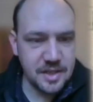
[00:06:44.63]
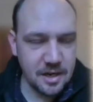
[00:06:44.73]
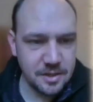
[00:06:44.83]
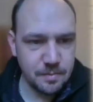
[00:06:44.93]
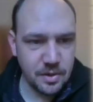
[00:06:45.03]

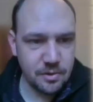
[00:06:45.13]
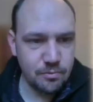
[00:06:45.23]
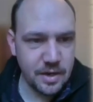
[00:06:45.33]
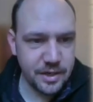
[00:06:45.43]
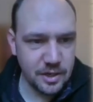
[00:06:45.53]
garrisoned by the
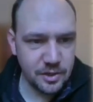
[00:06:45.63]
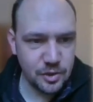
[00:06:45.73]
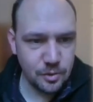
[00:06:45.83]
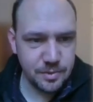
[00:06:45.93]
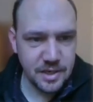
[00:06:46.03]
regular
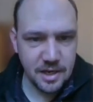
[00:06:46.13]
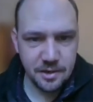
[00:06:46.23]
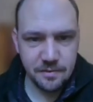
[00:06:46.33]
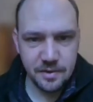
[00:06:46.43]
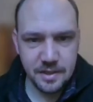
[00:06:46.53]
troops
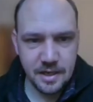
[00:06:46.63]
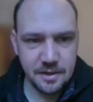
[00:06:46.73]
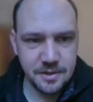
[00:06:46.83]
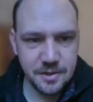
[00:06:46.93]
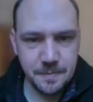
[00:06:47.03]
out of the
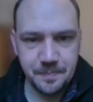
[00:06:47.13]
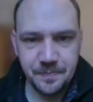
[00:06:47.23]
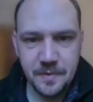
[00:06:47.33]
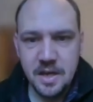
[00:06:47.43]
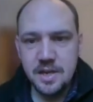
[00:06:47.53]
garrison.
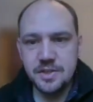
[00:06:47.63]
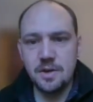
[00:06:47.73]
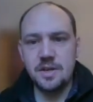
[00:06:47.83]
So